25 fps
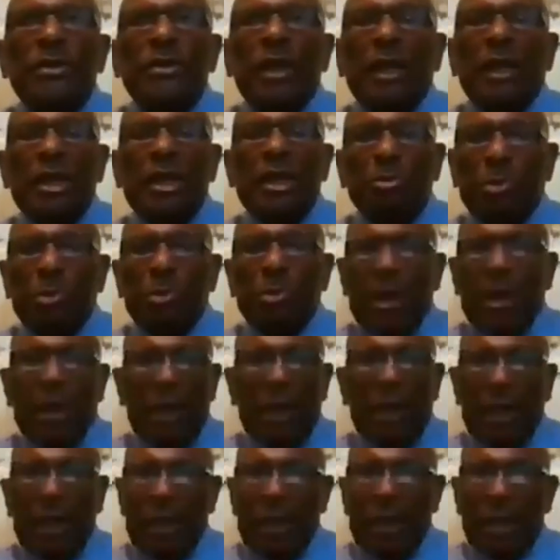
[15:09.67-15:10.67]
the sick
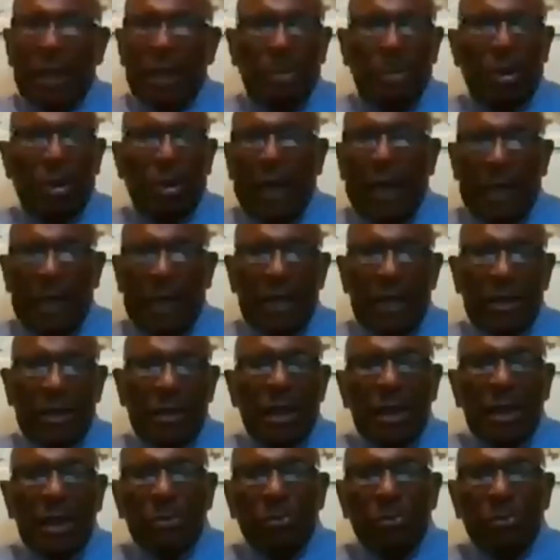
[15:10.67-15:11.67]
is being healed, the
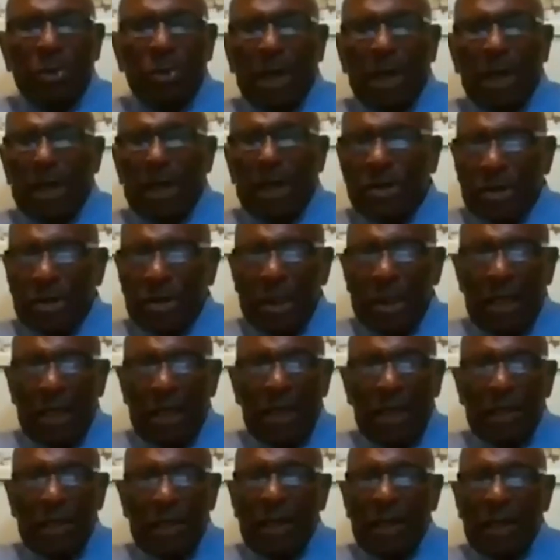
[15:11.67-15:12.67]
blind is
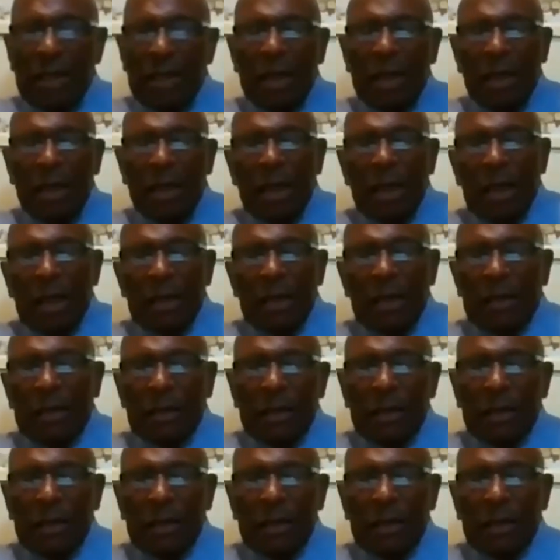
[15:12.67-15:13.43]
being seen,